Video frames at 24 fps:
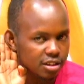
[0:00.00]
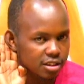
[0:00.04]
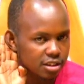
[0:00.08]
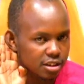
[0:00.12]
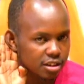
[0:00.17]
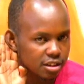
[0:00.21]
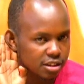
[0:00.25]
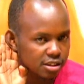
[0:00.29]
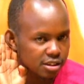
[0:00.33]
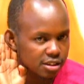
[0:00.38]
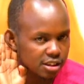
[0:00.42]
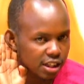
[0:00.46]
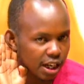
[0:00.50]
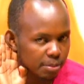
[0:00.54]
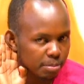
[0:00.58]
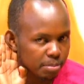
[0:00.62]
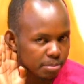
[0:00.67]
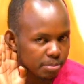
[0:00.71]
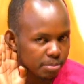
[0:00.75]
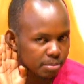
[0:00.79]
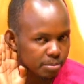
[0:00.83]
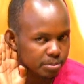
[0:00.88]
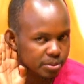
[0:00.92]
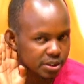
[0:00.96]
tap,
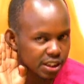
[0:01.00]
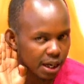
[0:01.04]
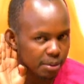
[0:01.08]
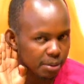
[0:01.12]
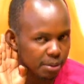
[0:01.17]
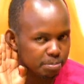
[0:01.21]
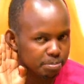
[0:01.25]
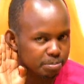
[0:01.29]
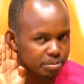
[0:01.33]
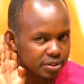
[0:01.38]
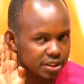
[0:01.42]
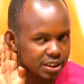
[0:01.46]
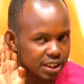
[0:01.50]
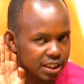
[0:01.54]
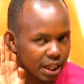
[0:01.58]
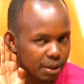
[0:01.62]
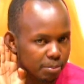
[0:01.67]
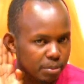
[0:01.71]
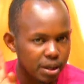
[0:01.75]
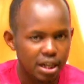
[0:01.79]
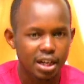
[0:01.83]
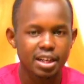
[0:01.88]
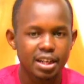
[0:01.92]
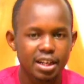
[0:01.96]
tap, tap.
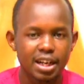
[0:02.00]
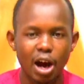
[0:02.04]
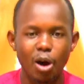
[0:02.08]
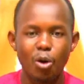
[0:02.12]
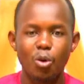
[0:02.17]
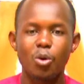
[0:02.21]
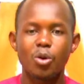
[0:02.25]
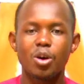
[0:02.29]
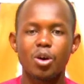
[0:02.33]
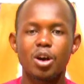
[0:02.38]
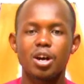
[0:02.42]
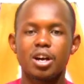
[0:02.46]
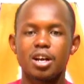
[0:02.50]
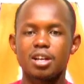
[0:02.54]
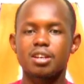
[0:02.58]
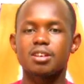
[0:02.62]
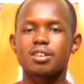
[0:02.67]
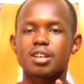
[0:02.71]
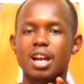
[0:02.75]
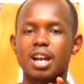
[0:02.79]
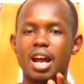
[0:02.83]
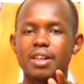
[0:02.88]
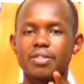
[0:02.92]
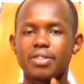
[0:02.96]
Now, try
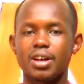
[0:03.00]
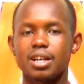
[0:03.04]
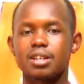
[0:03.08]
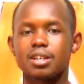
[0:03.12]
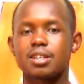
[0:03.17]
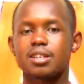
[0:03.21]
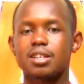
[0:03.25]
that.